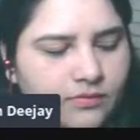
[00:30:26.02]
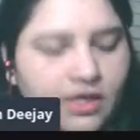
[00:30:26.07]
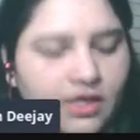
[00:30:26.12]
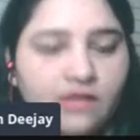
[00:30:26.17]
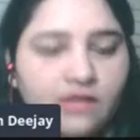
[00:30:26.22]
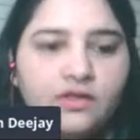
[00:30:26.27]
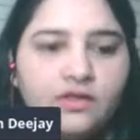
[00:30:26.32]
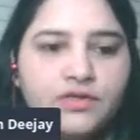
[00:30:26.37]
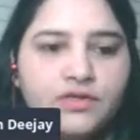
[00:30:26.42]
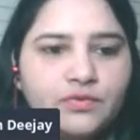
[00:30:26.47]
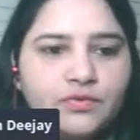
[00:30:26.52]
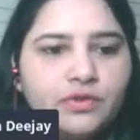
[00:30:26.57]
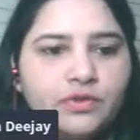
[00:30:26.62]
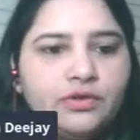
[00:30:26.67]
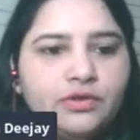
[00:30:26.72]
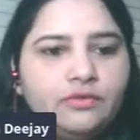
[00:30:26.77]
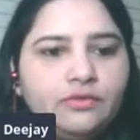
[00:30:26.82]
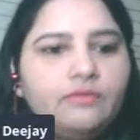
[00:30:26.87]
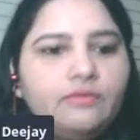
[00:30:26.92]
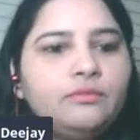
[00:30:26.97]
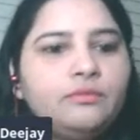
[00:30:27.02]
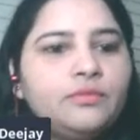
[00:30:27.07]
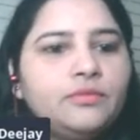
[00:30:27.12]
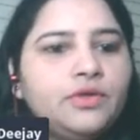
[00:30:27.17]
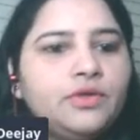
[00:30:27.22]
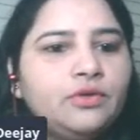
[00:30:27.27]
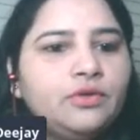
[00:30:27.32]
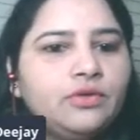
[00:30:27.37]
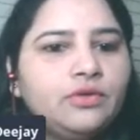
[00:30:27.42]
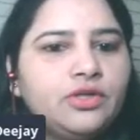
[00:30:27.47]
In this one,
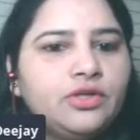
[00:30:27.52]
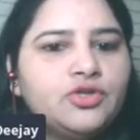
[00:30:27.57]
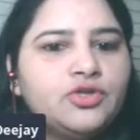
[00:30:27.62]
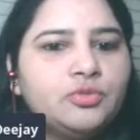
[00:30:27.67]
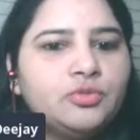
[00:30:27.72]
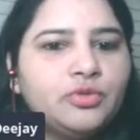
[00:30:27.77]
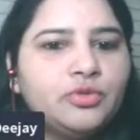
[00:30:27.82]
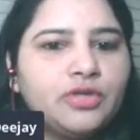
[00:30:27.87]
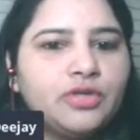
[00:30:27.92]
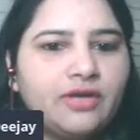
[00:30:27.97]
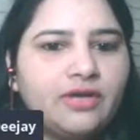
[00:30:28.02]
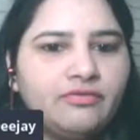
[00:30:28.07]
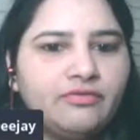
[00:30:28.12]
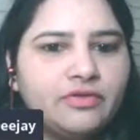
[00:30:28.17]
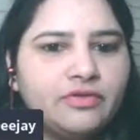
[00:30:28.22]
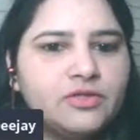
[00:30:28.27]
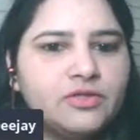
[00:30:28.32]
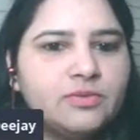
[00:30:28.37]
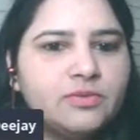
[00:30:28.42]
you need to put efforts